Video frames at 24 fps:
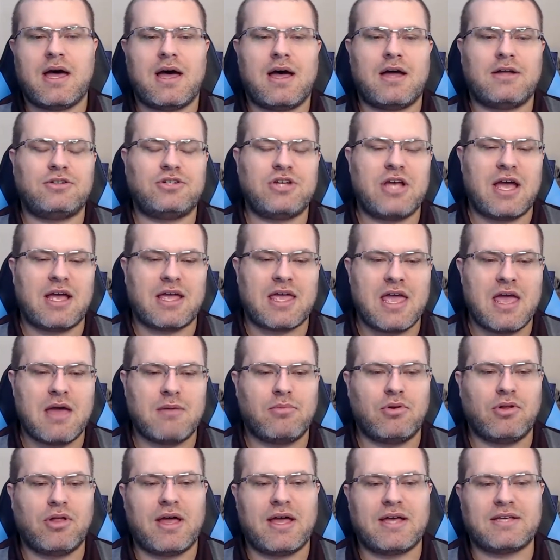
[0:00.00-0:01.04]
Jack
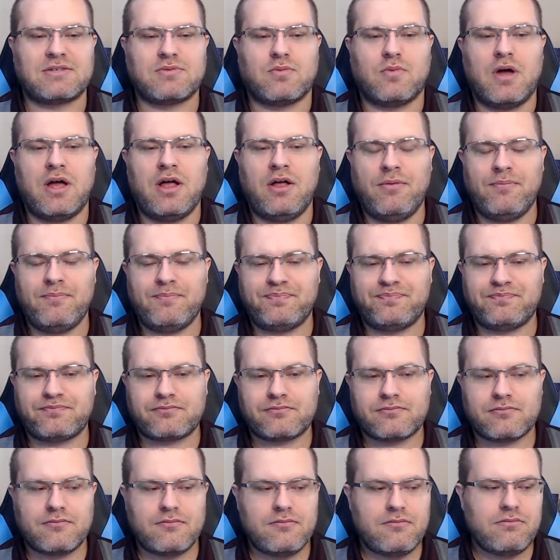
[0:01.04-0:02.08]
Campbell as well.
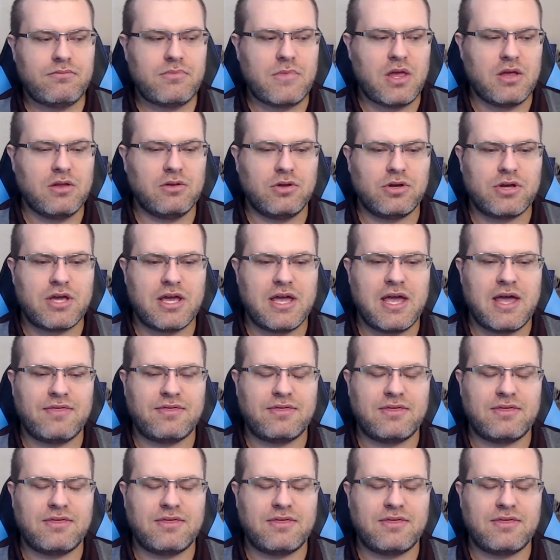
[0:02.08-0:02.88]
Looking at